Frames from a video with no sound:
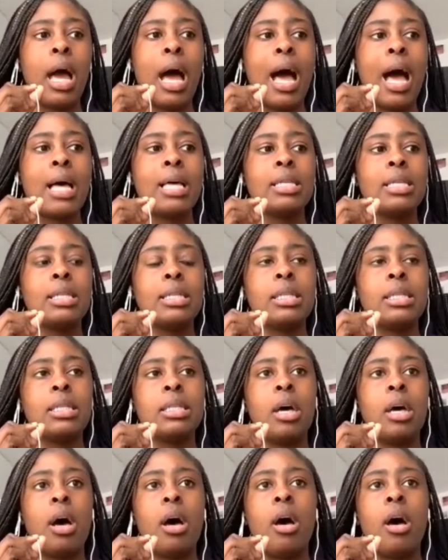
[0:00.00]

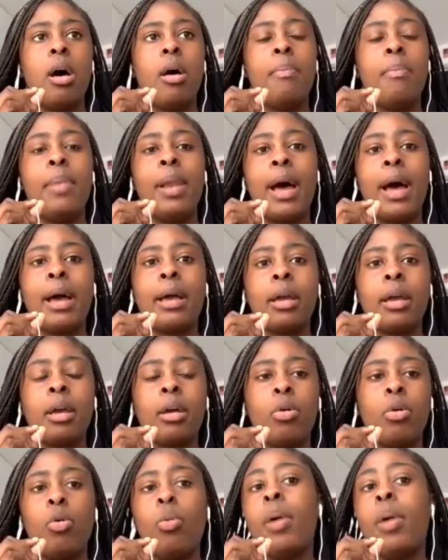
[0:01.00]
As a Black
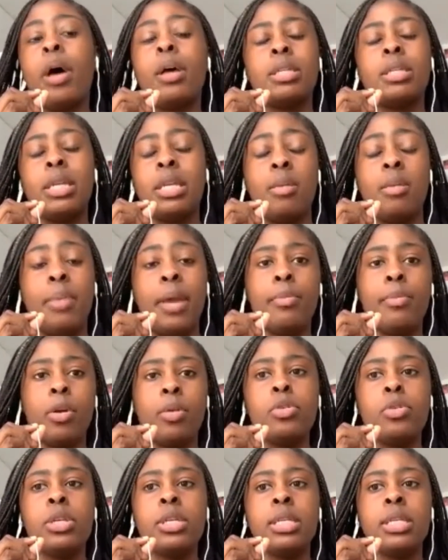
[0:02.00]
or person in the BAME
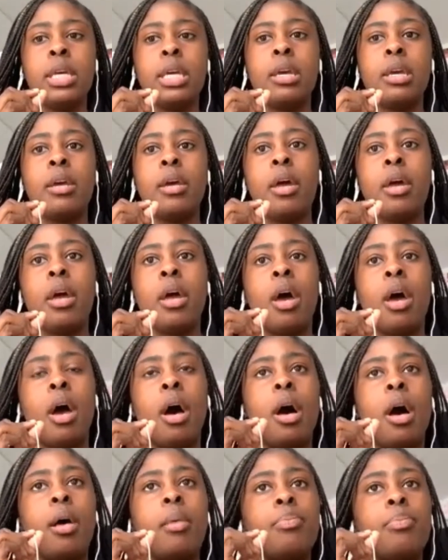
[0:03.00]
community,
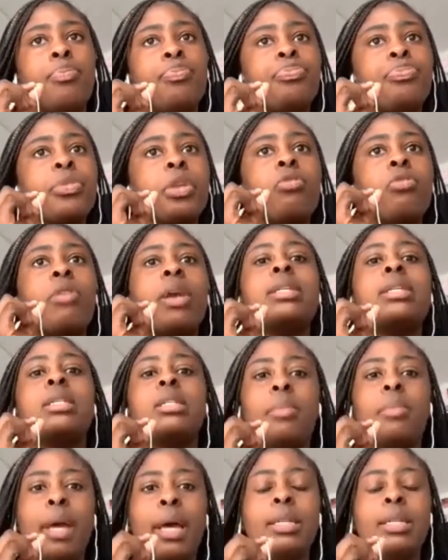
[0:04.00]

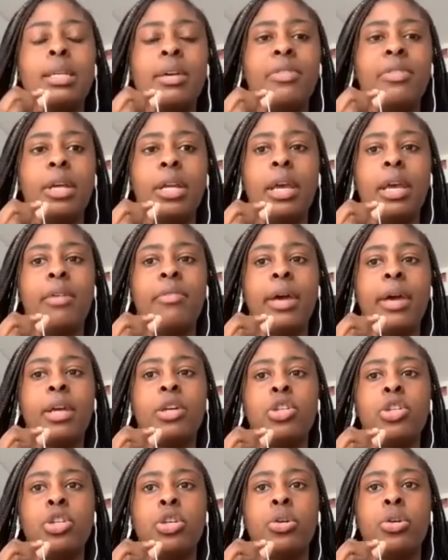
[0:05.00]
racism can definitely
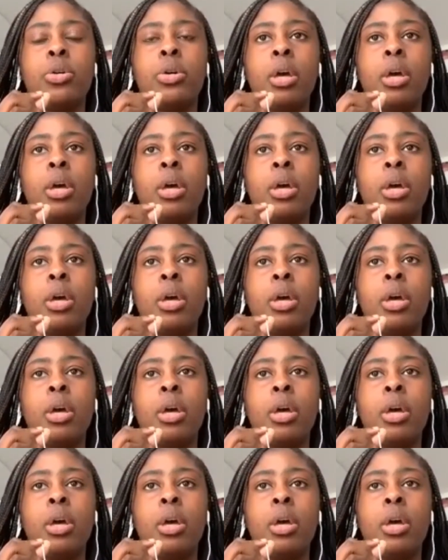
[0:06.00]
affect you